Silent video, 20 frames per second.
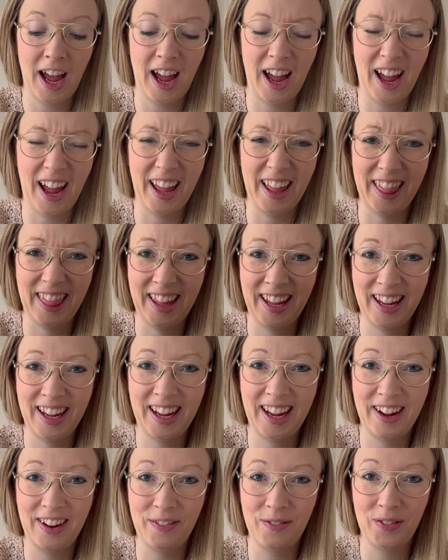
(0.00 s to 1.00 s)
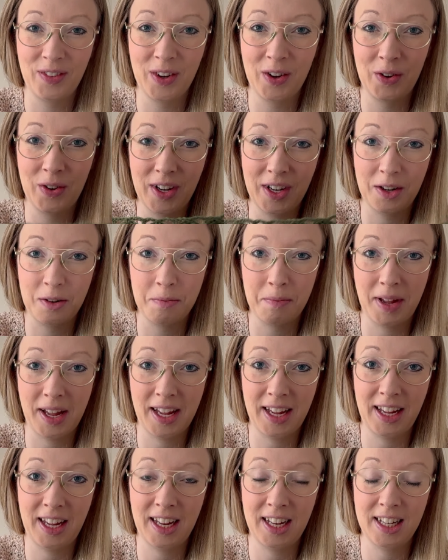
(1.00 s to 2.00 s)
I think I'm going to
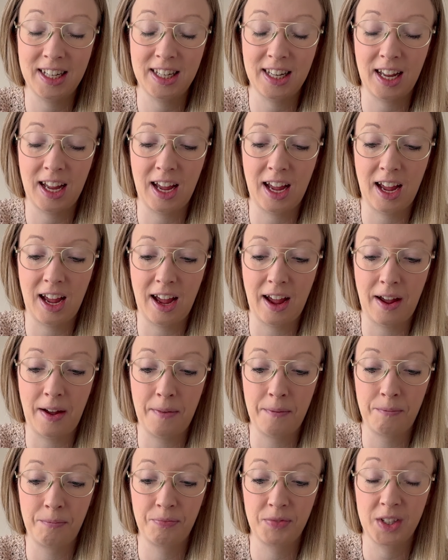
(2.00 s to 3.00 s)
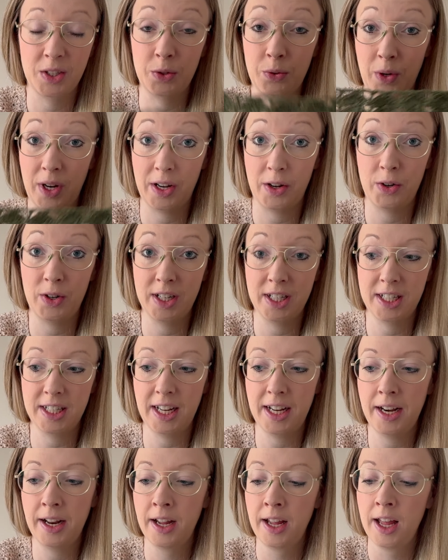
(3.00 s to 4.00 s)
make it a sweater
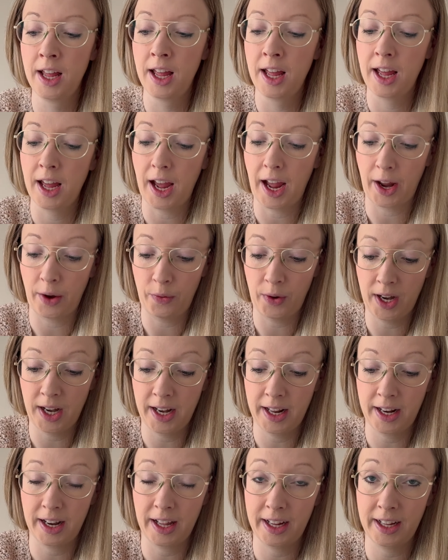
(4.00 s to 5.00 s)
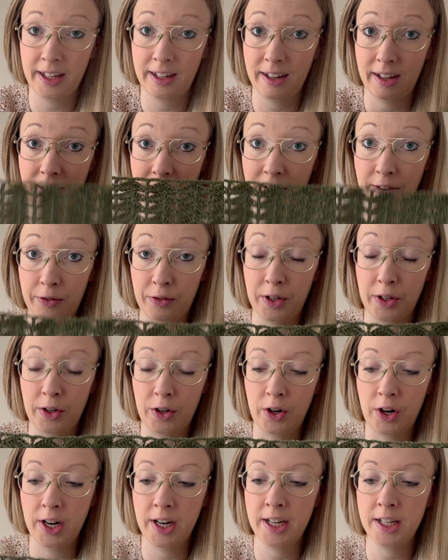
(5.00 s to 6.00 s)
instead. I really like the idea of the
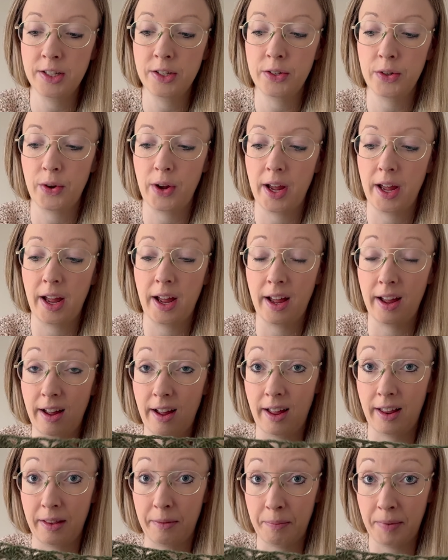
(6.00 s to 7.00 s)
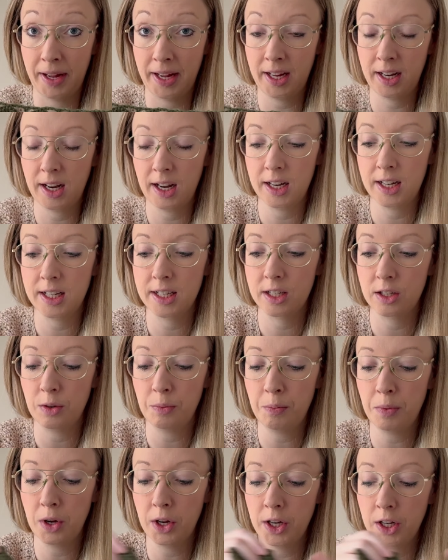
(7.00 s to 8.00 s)
cardigan, so I'll make that at some
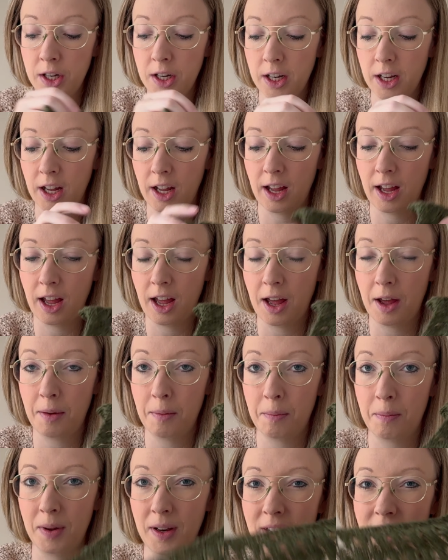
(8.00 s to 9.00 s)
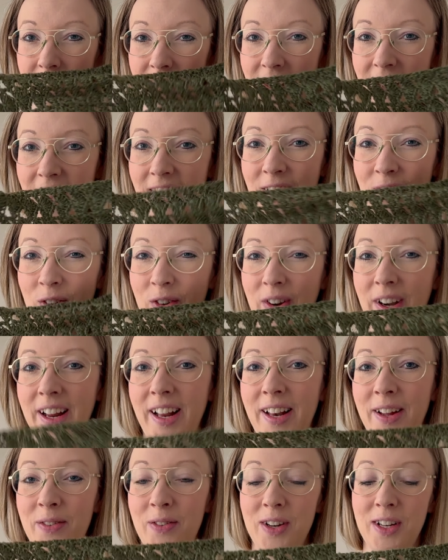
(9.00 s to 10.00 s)
point, but I
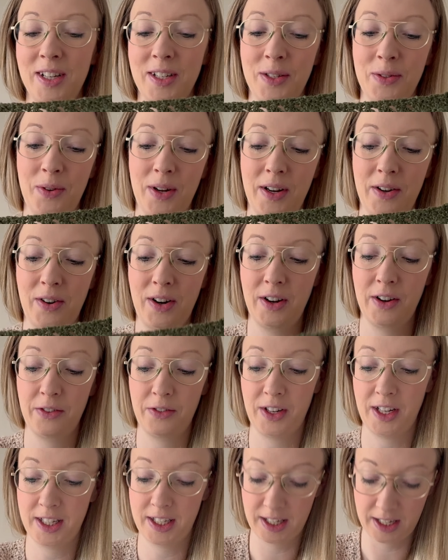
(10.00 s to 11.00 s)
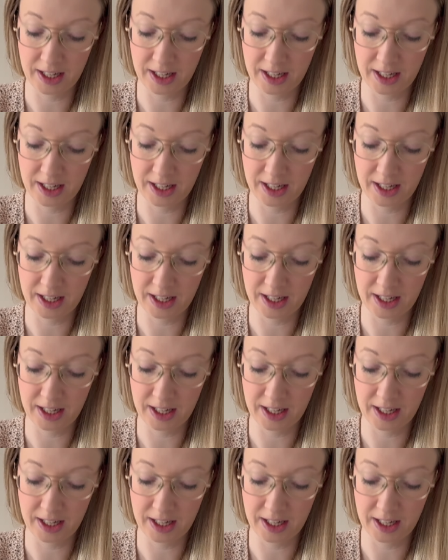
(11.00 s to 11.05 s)
really want a sweater out of this.